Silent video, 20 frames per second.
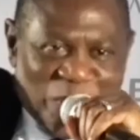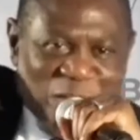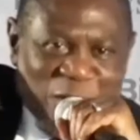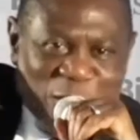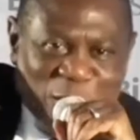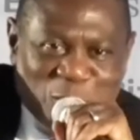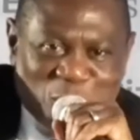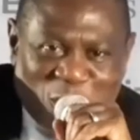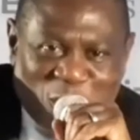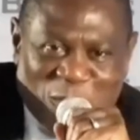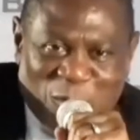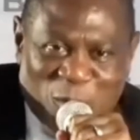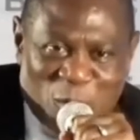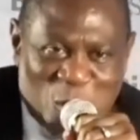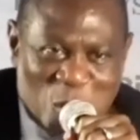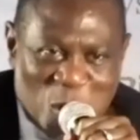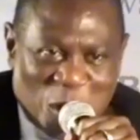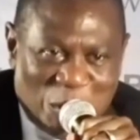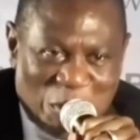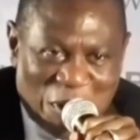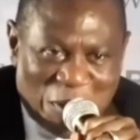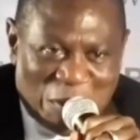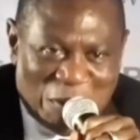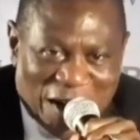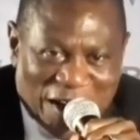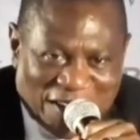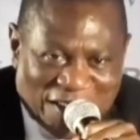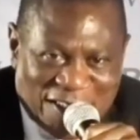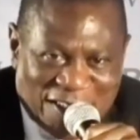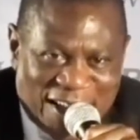issue of who will be
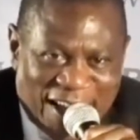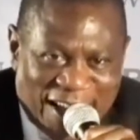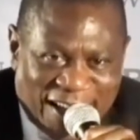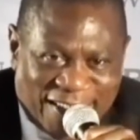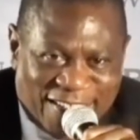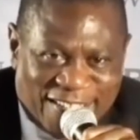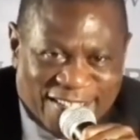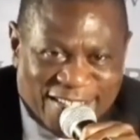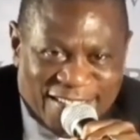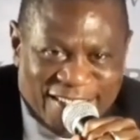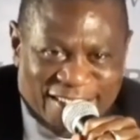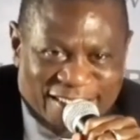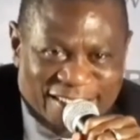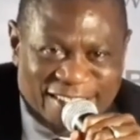president.